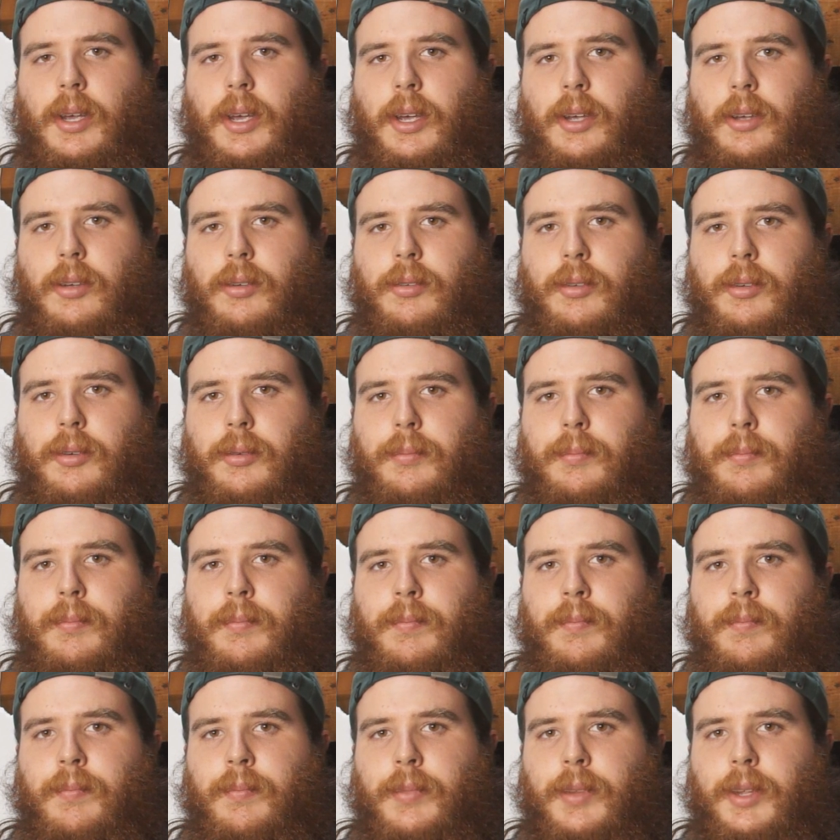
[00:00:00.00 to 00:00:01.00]
Hey YouTube!
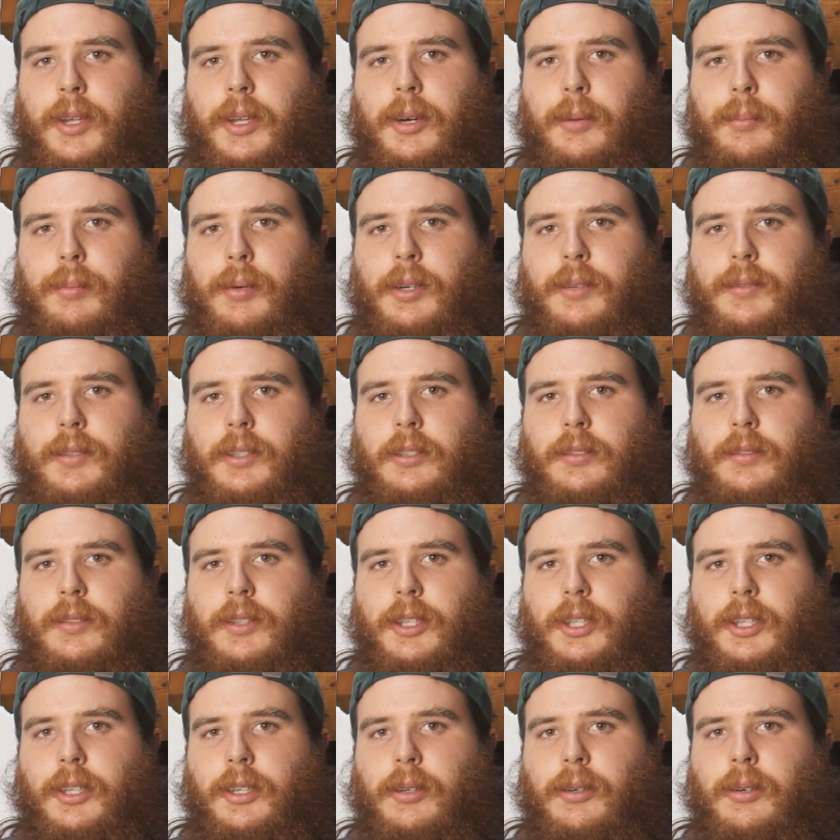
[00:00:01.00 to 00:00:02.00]
In a previous
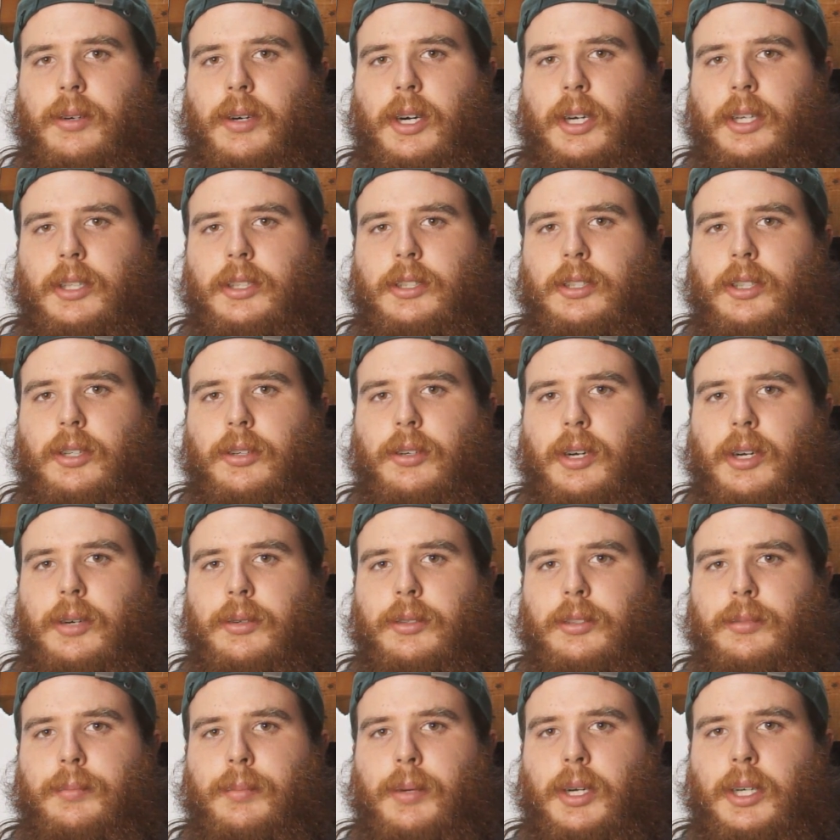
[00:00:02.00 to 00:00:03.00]
video, I showed
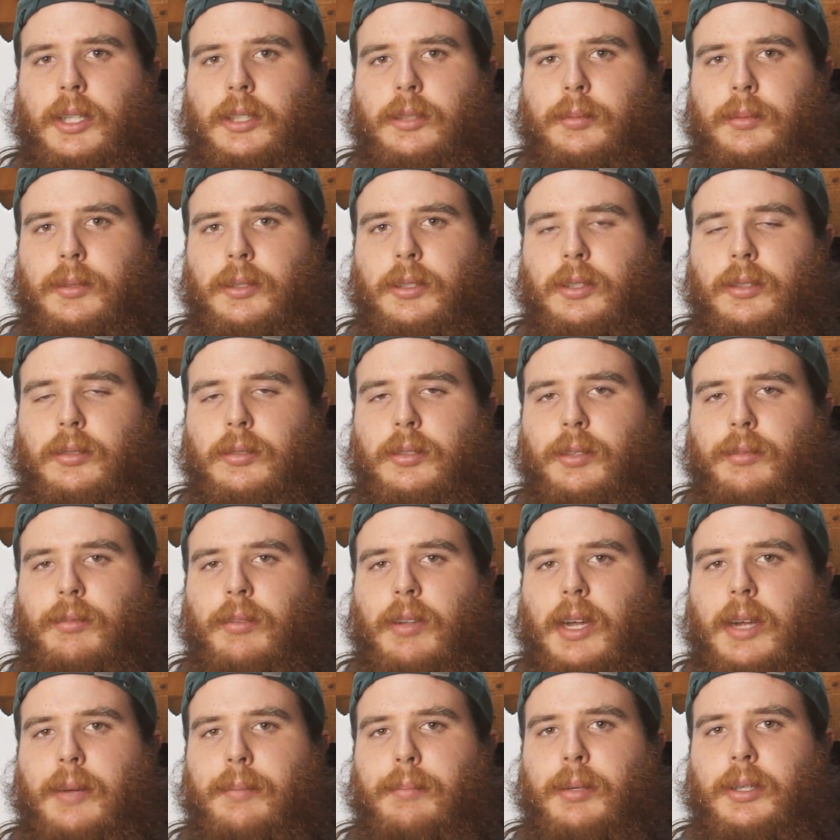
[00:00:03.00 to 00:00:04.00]
how it's possible to use a
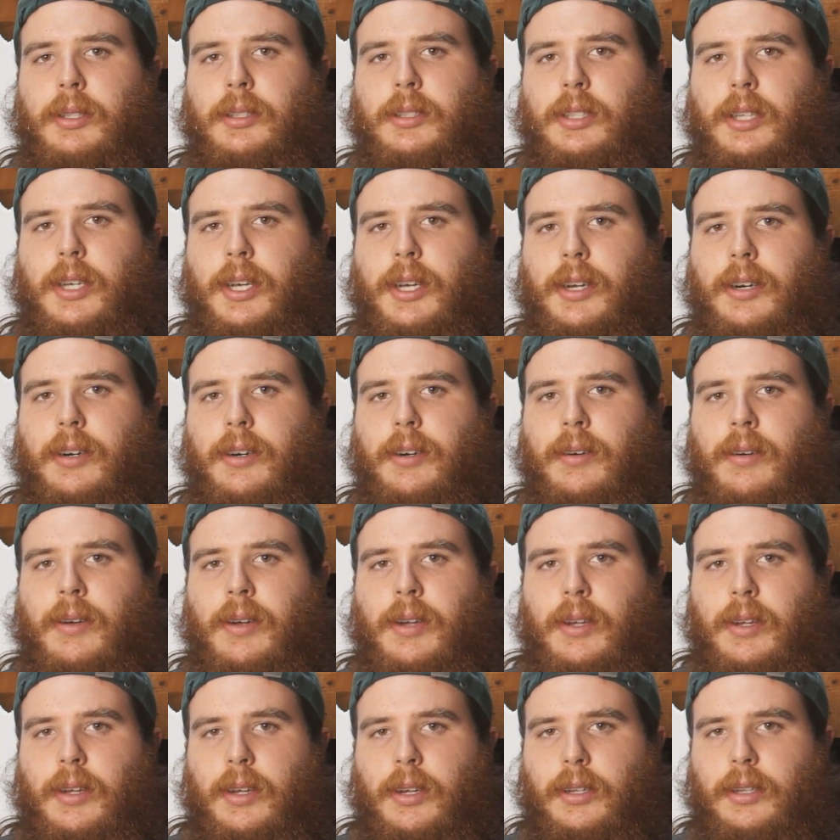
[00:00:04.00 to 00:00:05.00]
flatbed scanner,
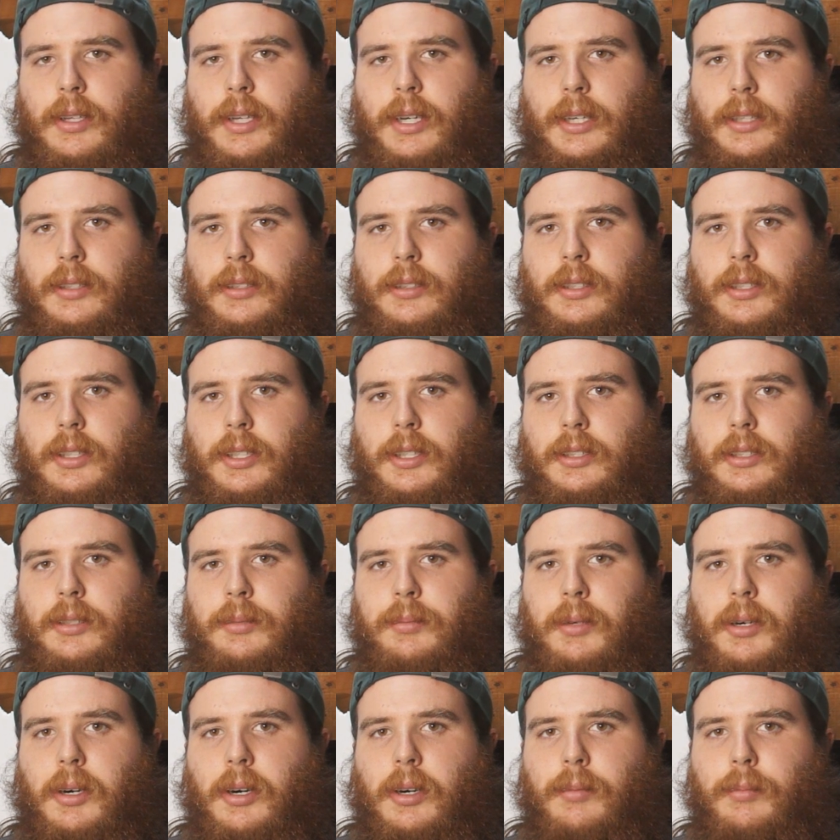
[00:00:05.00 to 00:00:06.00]
a lens, and
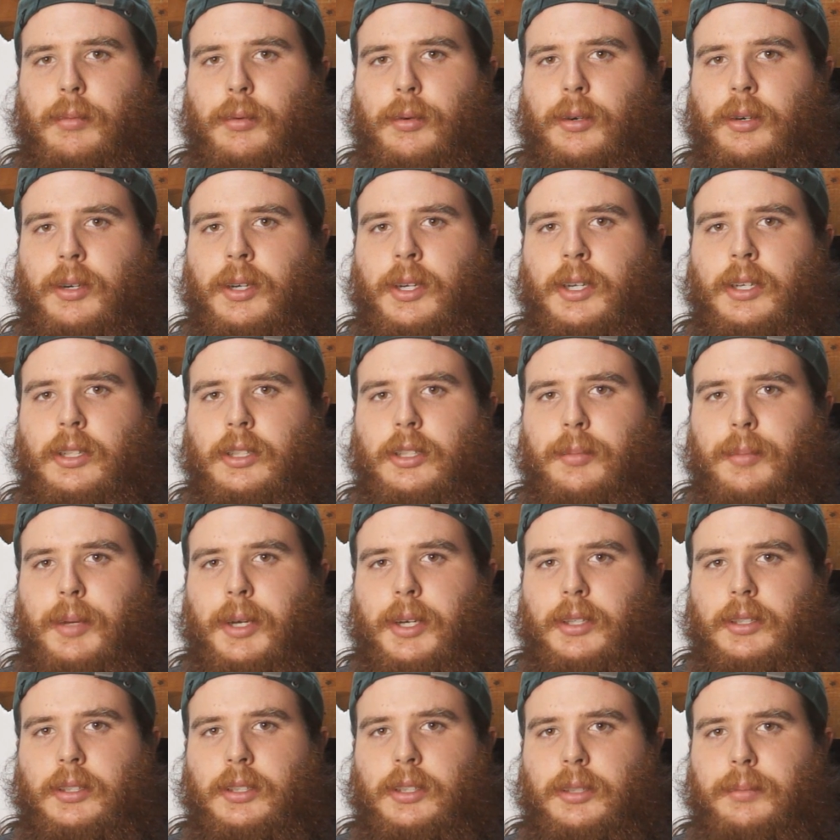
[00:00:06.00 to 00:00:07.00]
some cardboard to
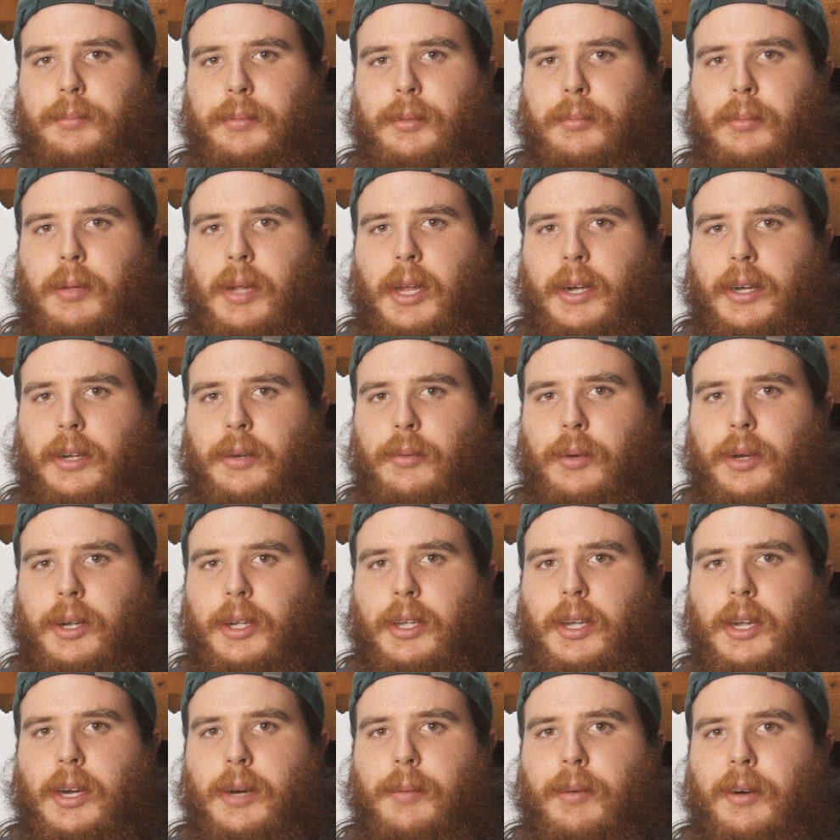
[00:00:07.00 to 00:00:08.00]
make a simple black and
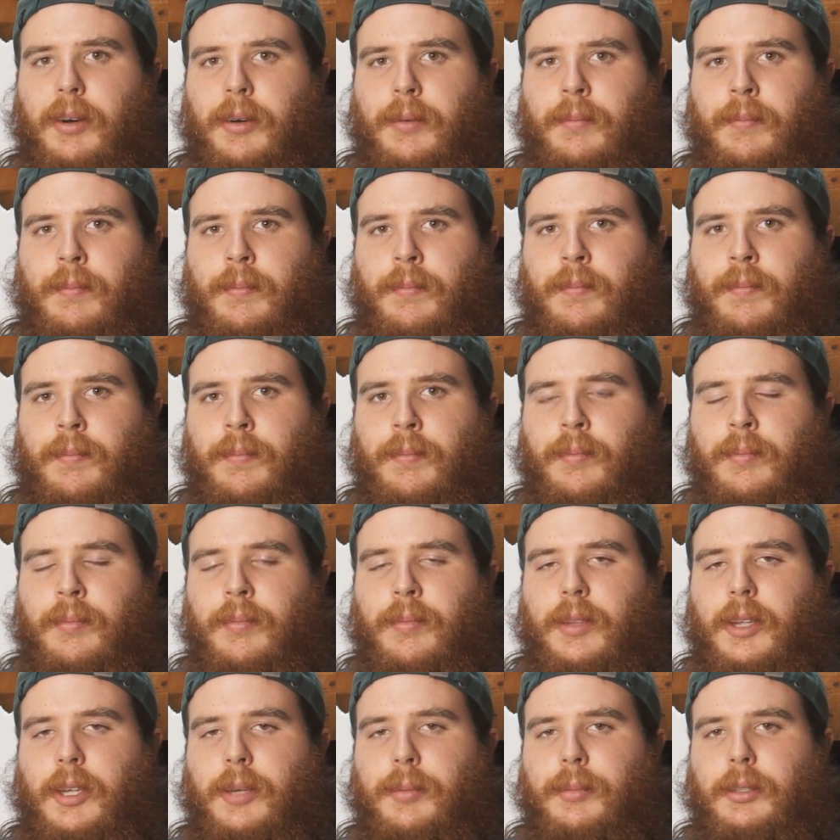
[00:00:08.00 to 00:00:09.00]
white camera.
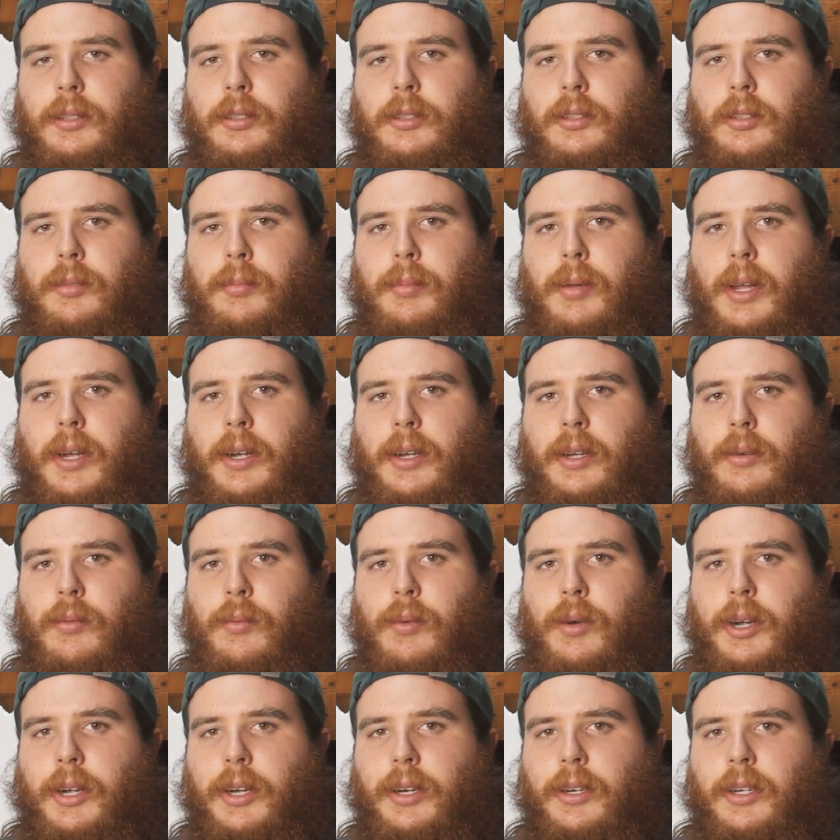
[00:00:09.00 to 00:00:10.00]
The images are black
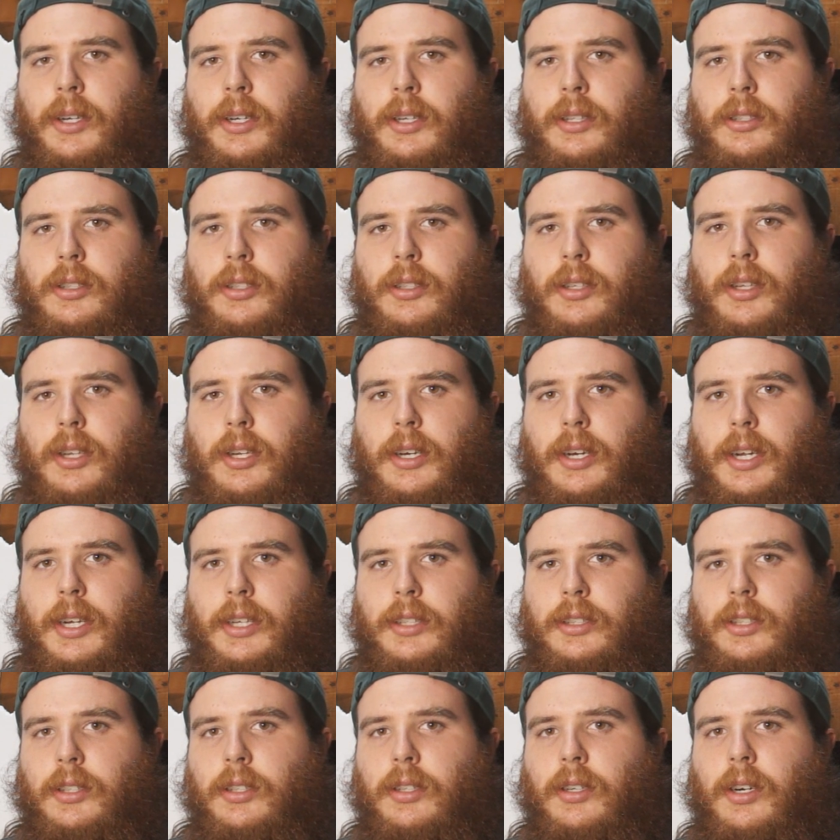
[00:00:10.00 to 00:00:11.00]
and white due to the
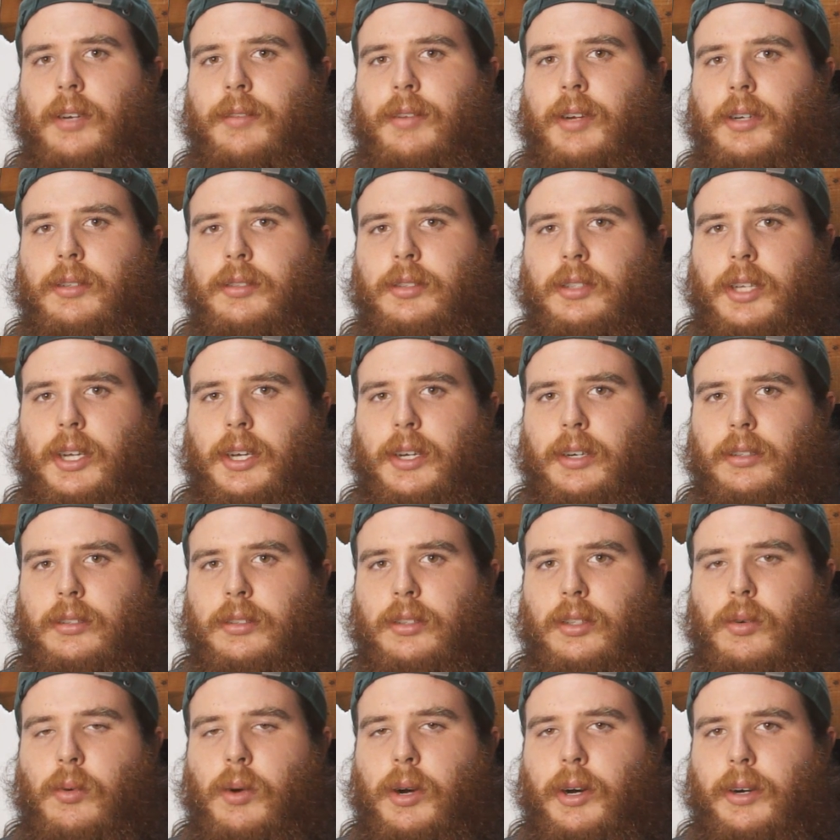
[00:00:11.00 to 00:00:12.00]
nature of how
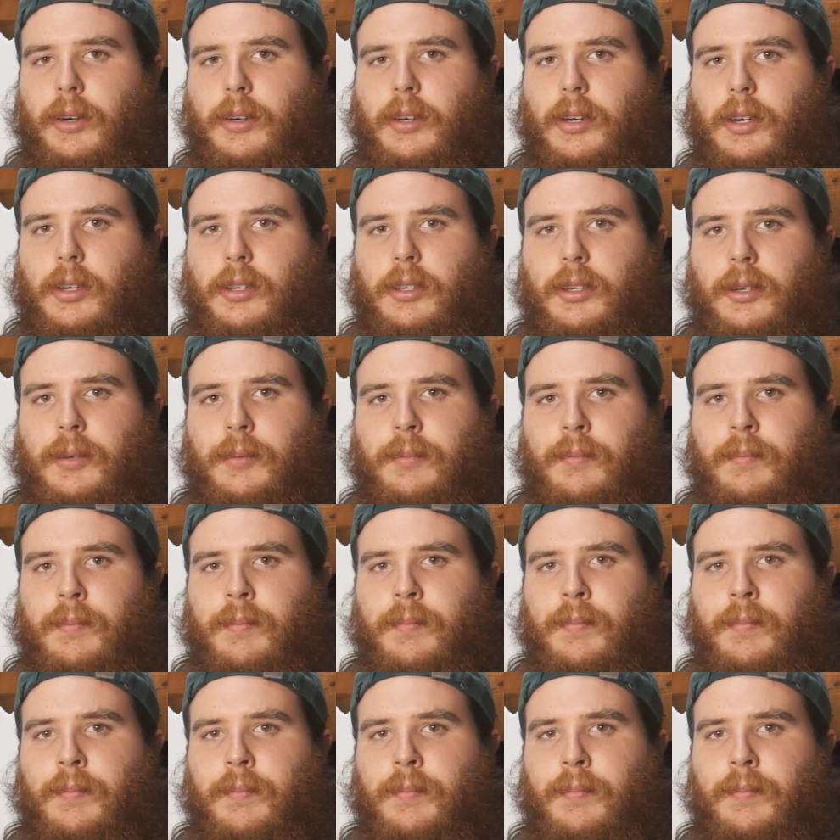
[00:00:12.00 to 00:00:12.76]
scanners acquire color.